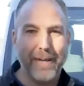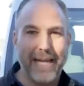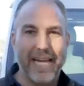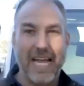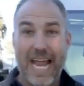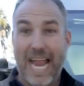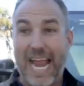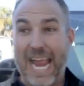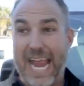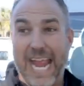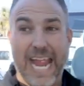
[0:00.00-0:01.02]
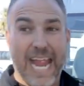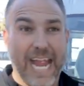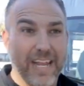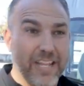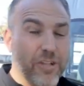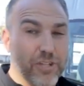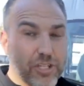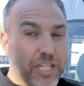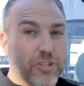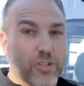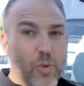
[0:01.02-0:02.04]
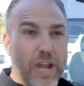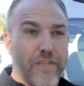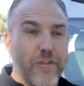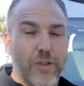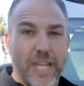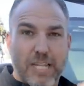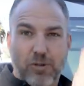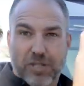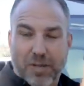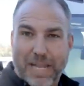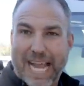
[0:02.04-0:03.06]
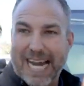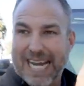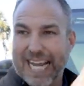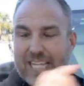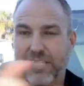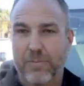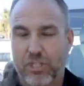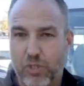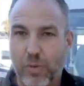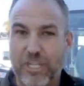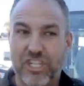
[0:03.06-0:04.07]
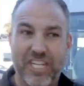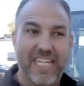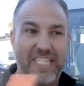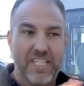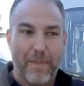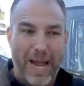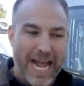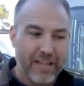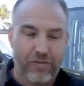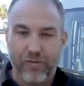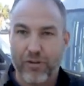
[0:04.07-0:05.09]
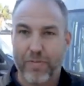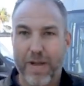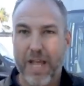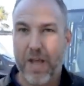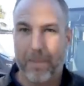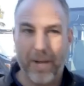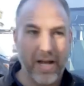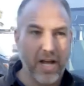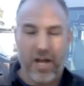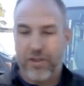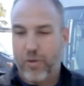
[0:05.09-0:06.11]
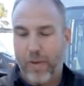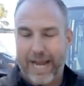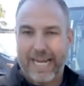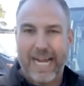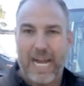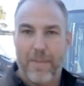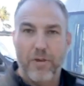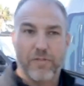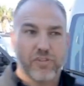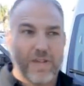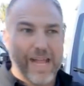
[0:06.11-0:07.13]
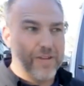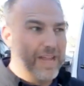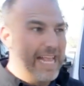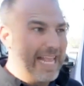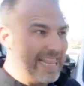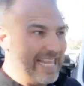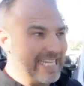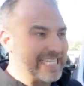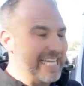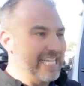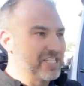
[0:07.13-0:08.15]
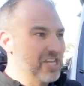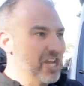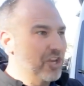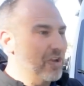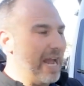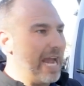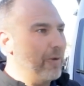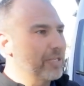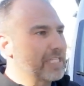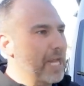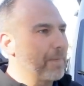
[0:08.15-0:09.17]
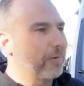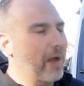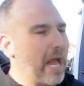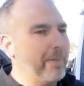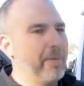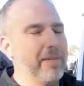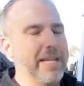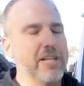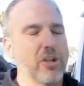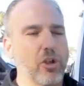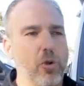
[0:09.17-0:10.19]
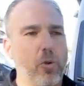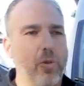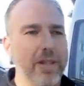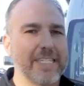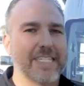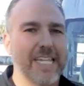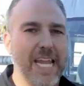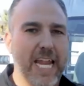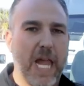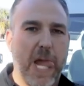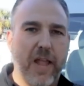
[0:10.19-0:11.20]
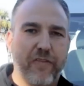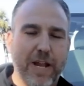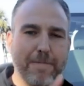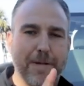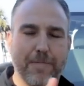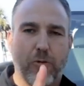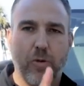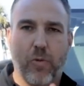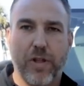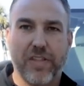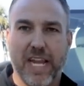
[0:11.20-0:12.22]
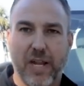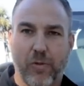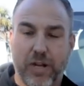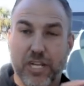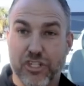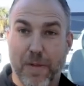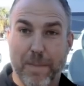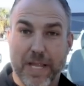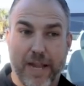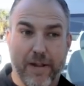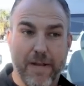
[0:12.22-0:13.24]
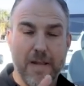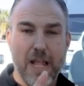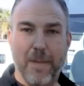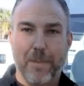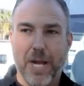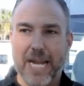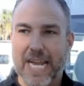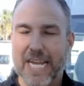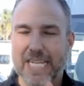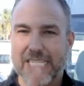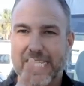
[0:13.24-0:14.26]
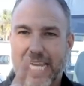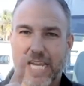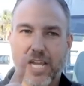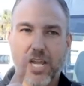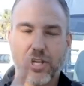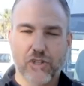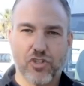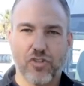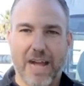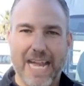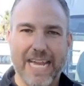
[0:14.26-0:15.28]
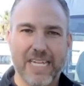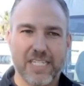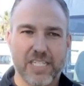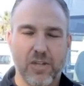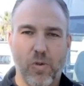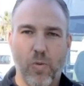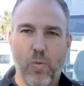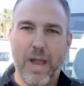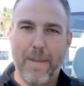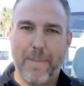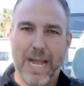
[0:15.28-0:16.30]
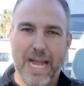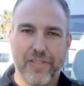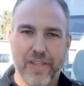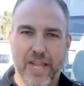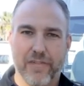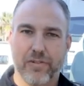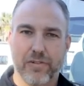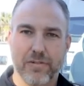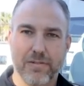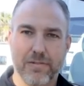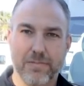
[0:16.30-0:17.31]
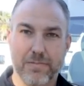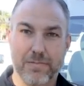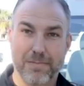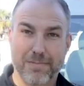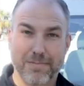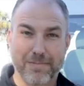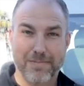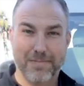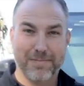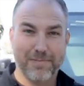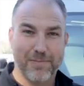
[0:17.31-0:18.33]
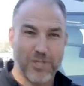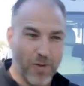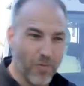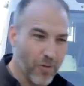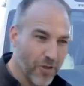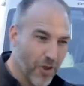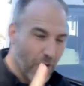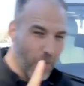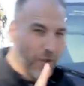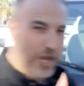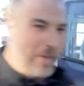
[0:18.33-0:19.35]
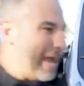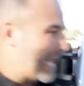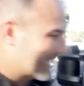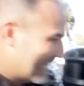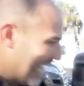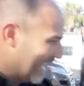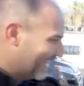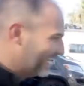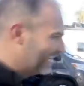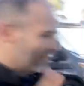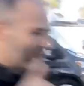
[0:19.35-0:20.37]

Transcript: B, mm -hmm. and and there's and there's quite a few things with some lighting, some switches, the bathroom, uh, the way it kind of moves around. This is, you know, I would say probably the coolest thing if we had to pinpoint one thing, and we're gonna jump mm -hmm. in there, mm -hmm. but it is the driest wet bath ever. Okay. So we'll we'll come back to that. Yeah.